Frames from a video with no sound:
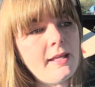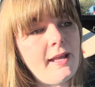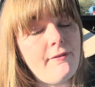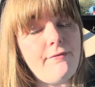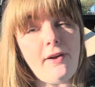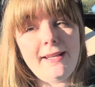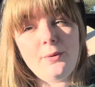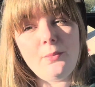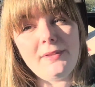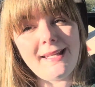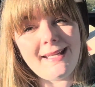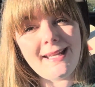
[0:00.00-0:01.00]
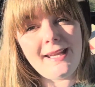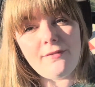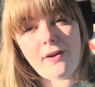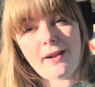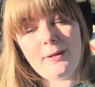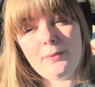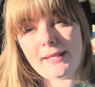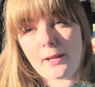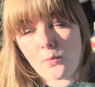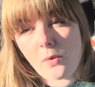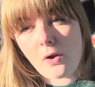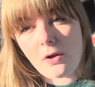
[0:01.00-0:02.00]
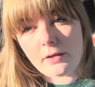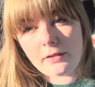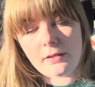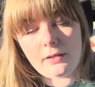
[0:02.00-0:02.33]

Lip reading: finding what they need, finding what they want,